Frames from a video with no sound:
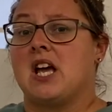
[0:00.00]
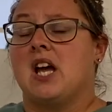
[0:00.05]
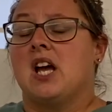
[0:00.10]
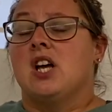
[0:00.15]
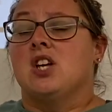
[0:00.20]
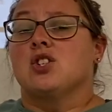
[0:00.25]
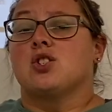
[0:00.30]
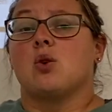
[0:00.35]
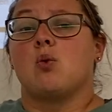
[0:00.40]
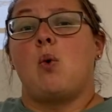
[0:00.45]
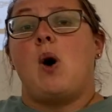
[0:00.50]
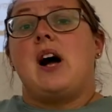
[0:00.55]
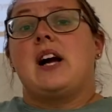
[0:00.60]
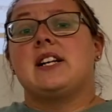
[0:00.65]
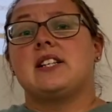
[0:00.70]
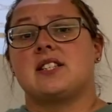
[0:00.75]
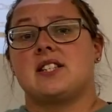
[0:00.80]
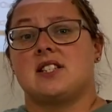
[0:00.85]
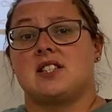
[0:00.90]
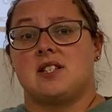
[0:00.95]
So why
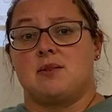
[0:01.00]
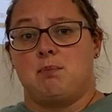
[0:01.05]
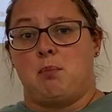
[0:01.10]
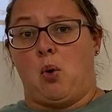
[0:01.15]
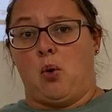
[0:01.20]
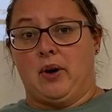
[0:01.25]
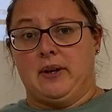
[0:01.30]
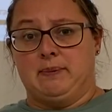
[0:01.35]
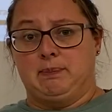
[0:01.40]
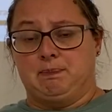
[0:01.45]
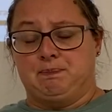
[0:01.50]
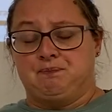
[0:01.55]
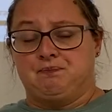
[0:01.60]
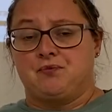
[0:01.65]
is this important?